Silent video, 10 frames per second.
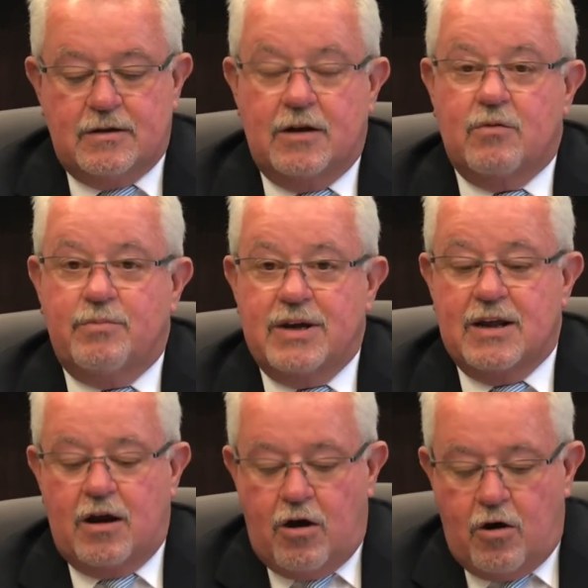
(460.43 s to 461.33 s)
There will be
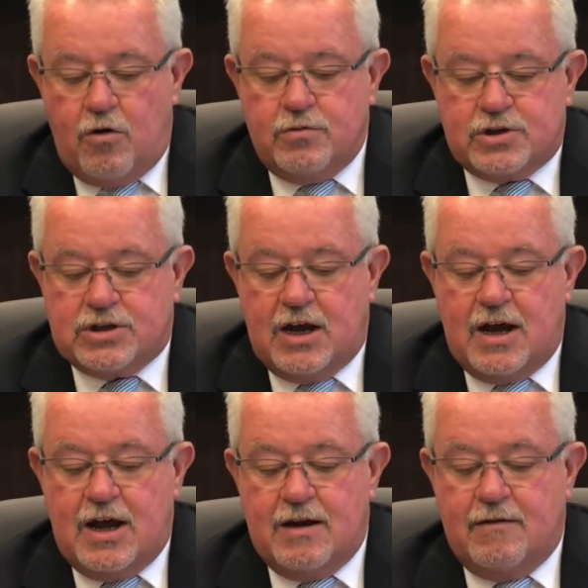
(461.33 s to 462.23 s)
an
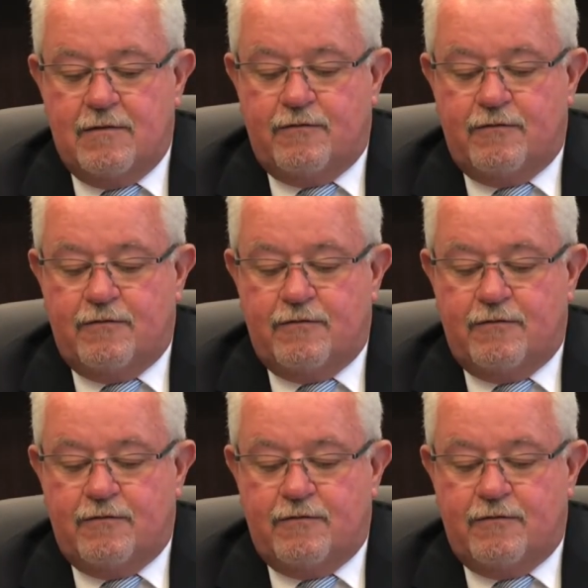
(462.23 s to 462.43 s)
on-site